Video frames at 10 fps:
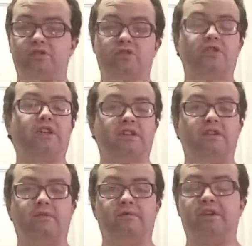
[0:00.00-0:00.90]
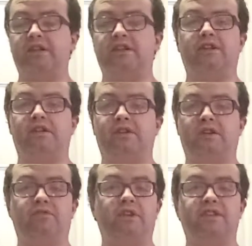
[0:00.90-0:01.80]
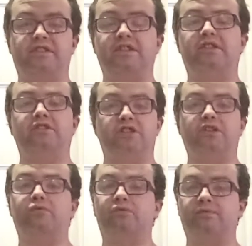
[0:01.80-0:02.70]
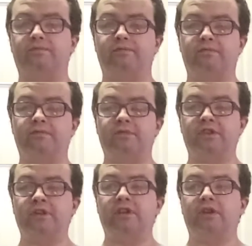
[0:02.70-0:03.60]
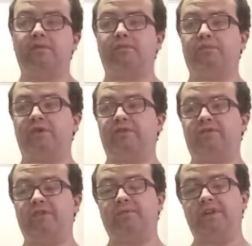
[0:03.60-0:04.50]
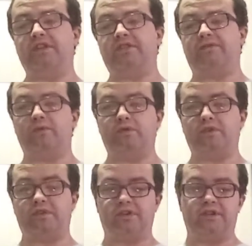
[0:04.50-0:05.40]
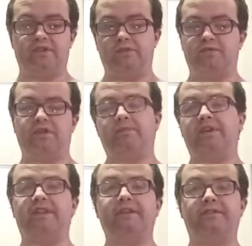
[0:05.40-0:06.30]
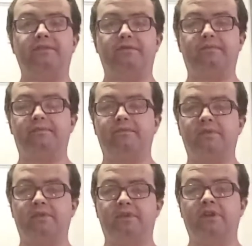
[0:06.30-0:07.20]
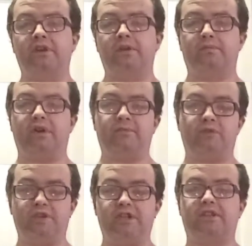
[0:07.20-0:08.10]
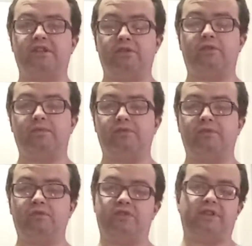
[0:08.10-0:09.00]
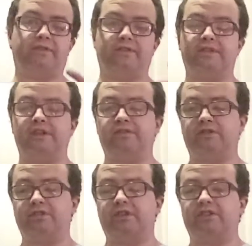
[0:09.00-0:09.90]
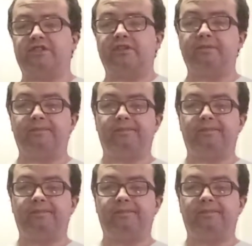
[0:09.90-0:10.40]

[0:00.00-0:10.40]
you'd end up getting arrested and jailed. But from the age of 4, the rules are a bit different. But I'm not here to talk about rules and everything else under the sun.